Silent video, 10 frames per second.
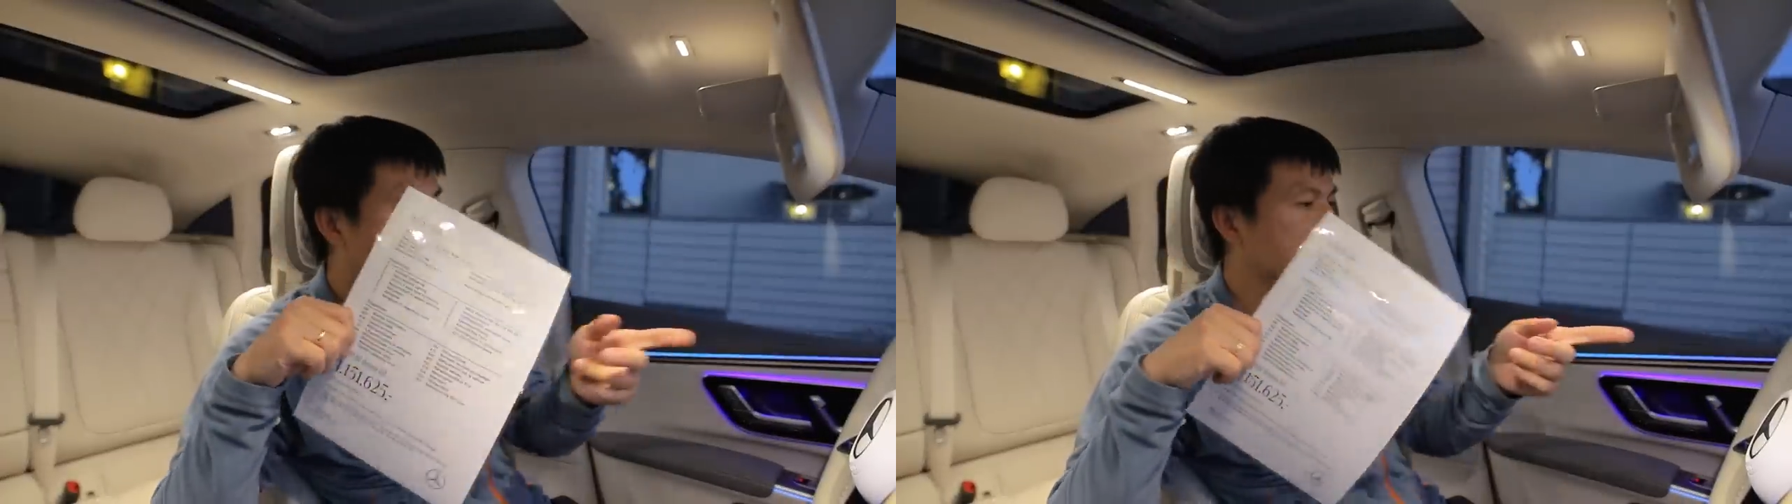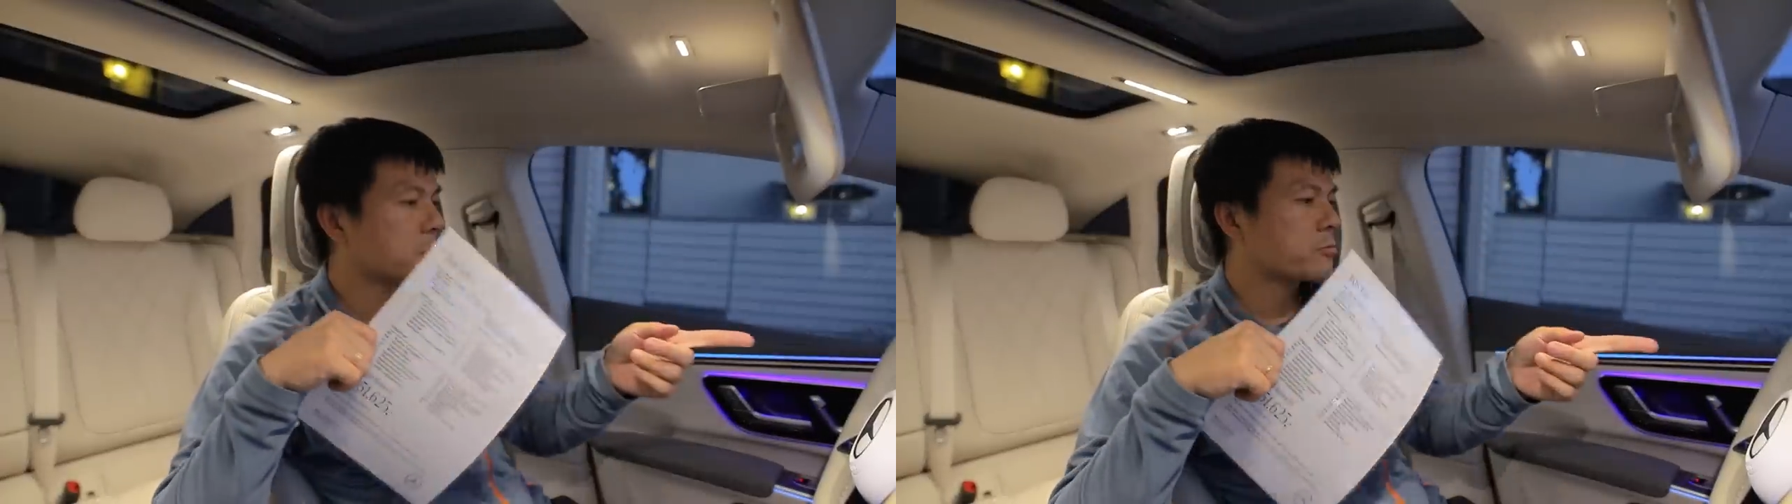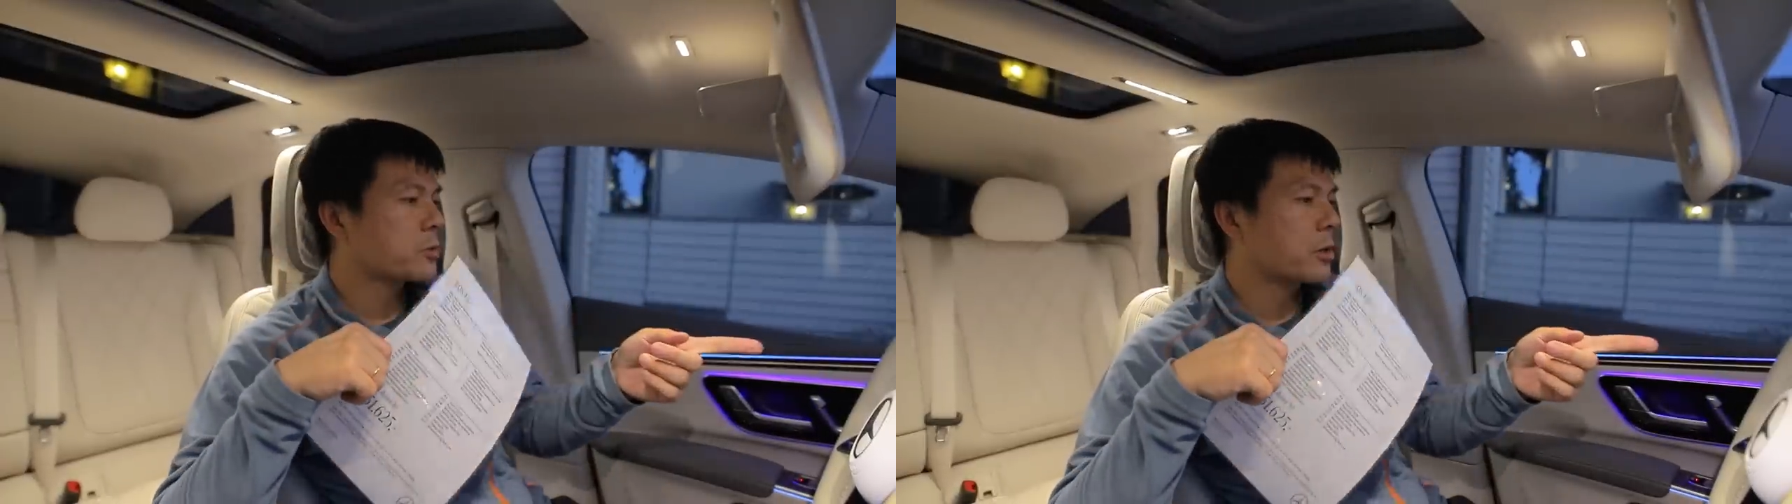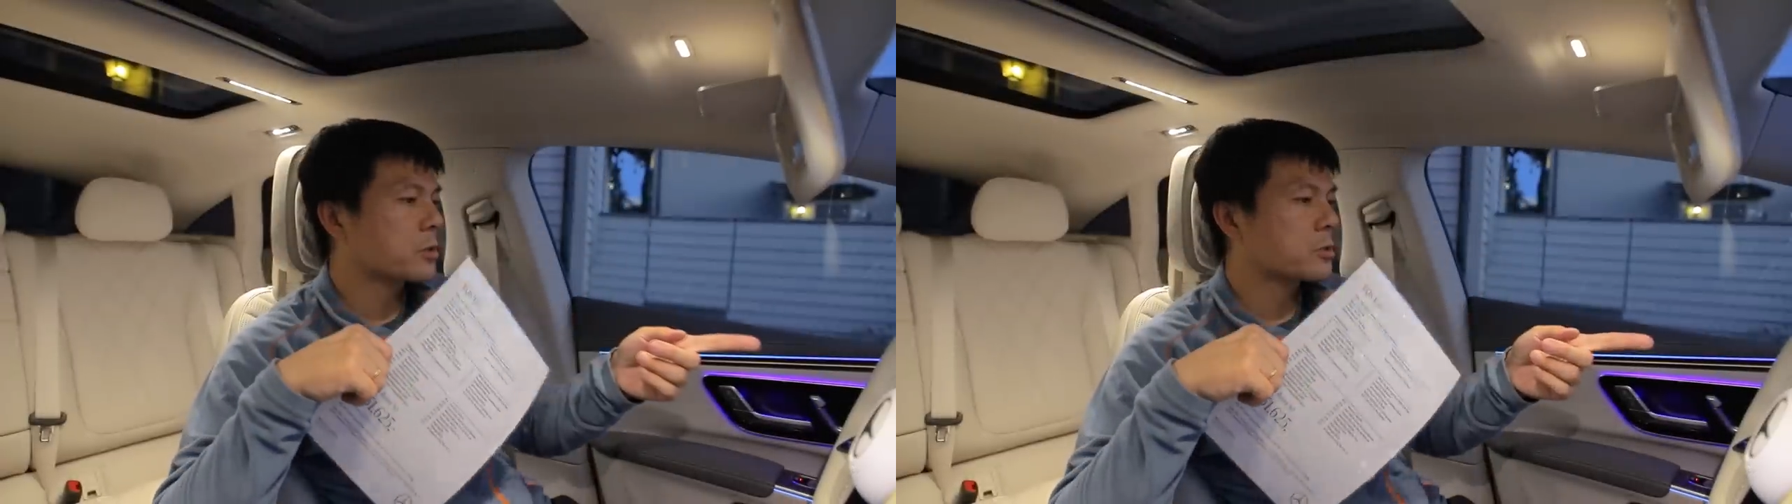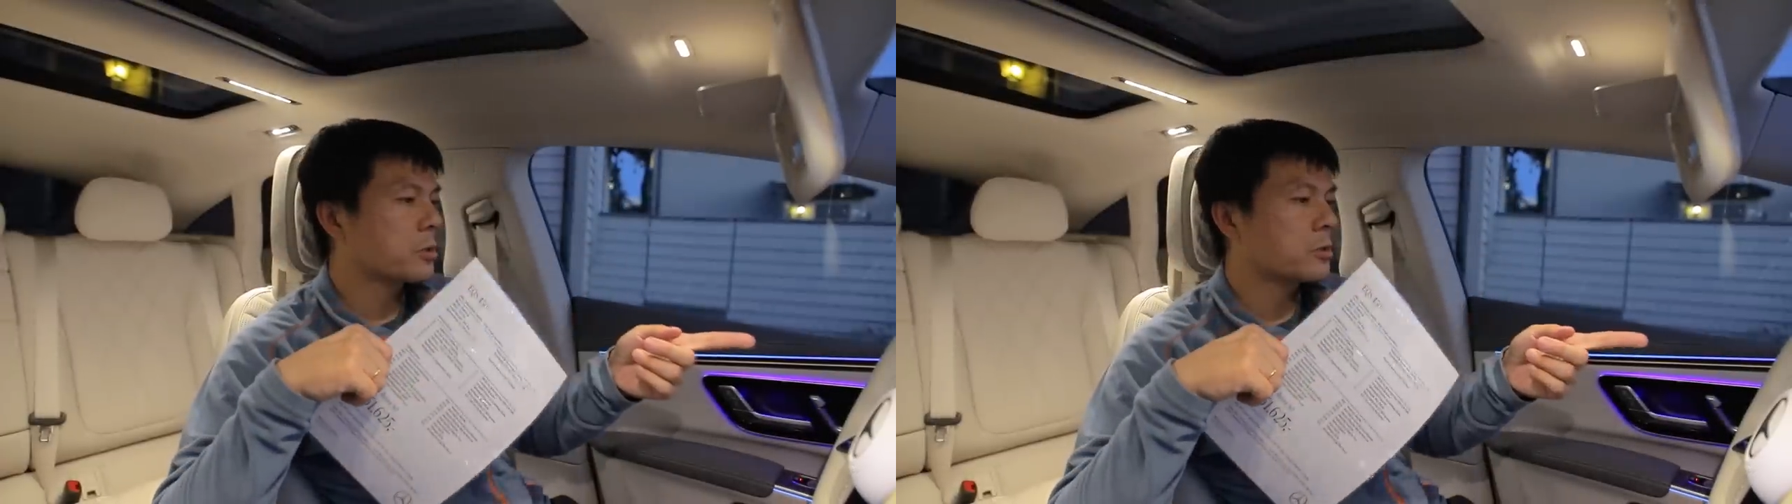this car
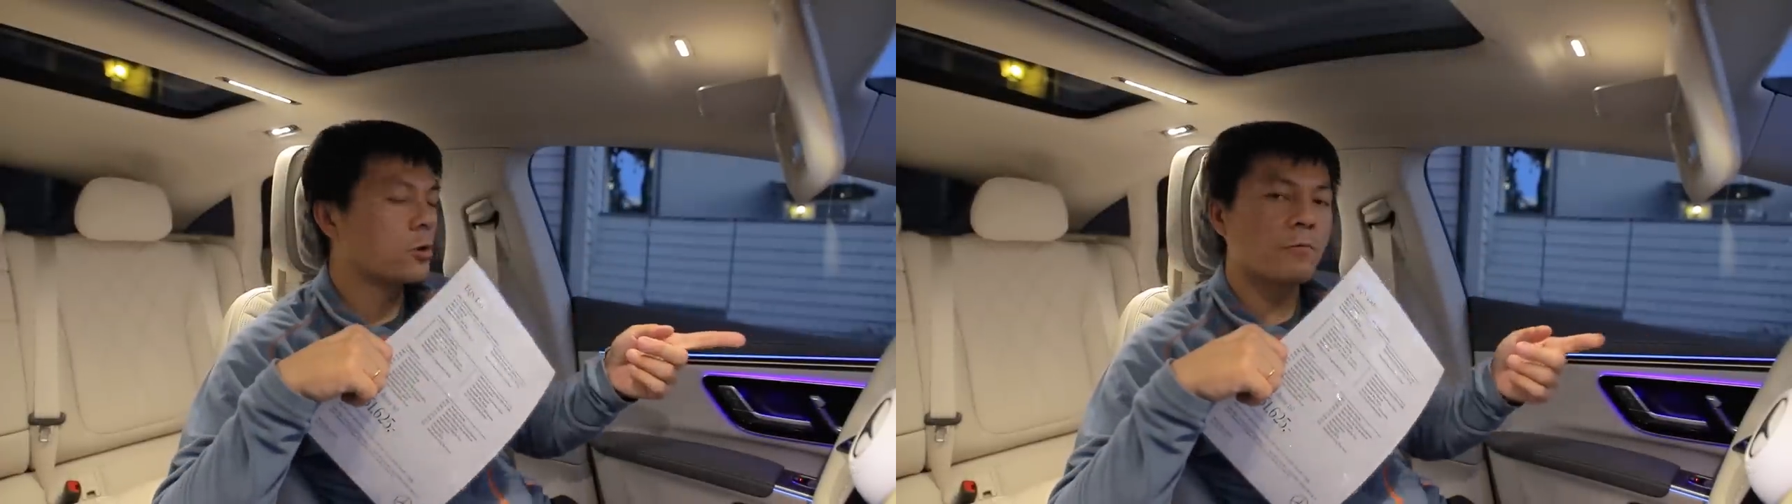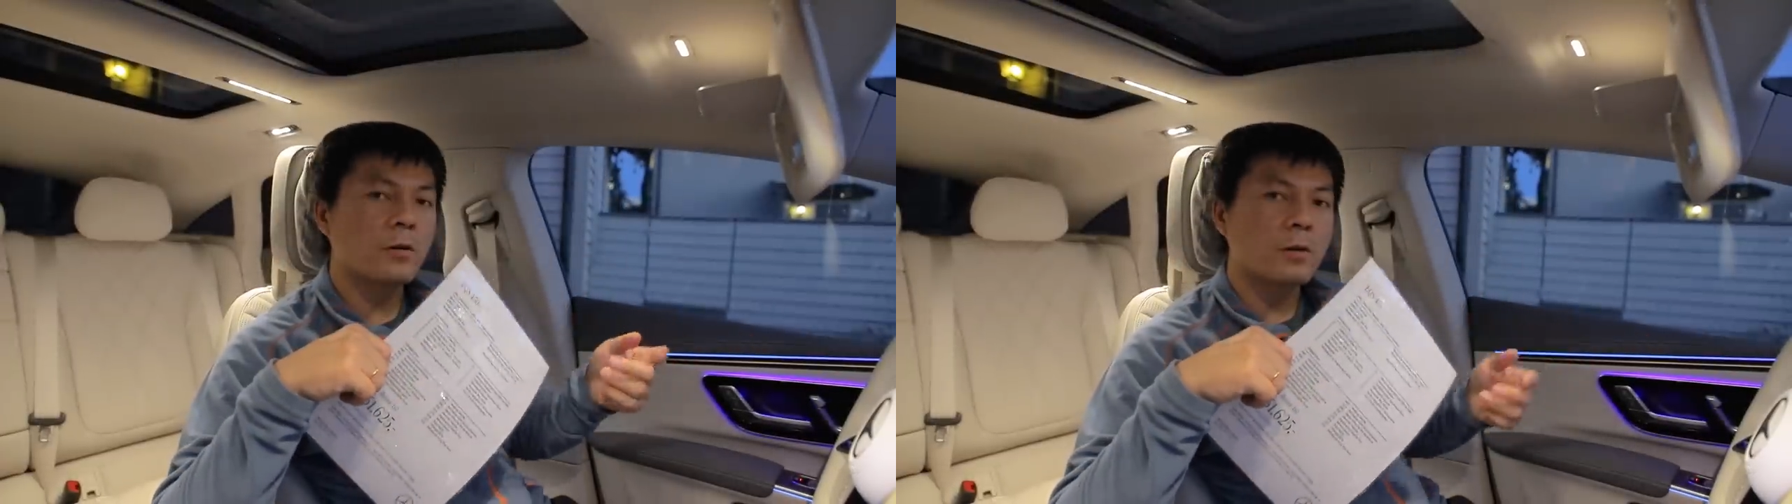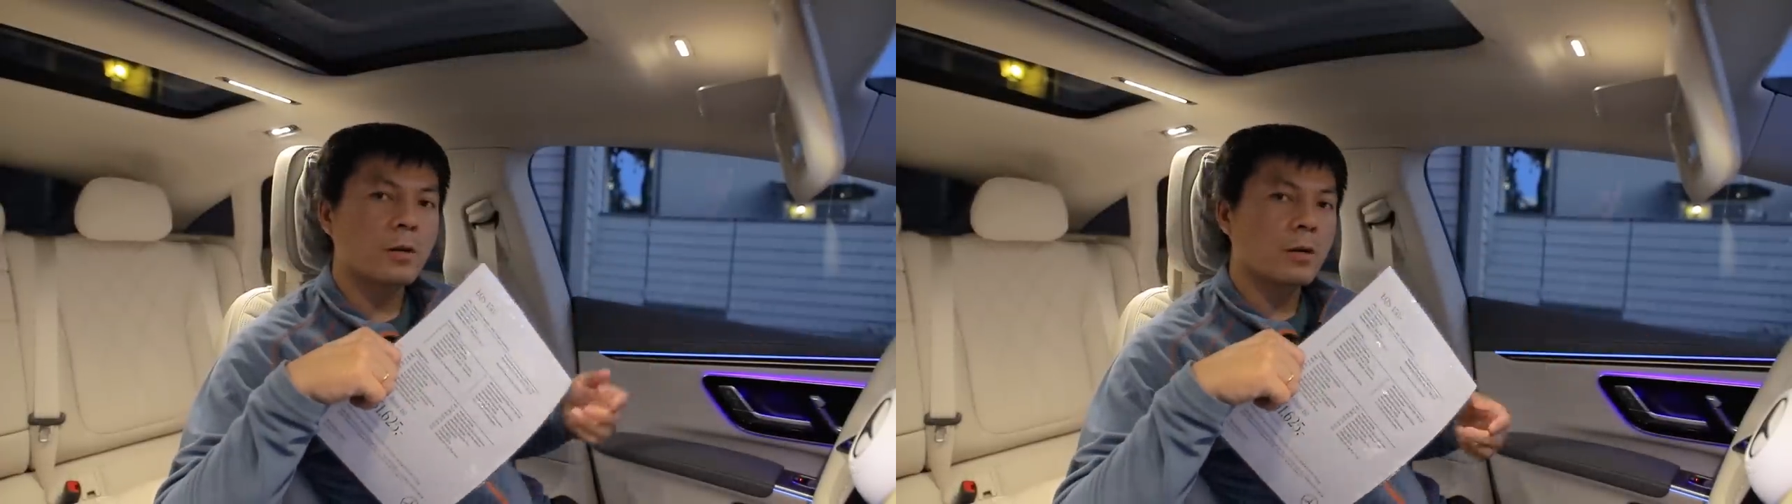is done over uh,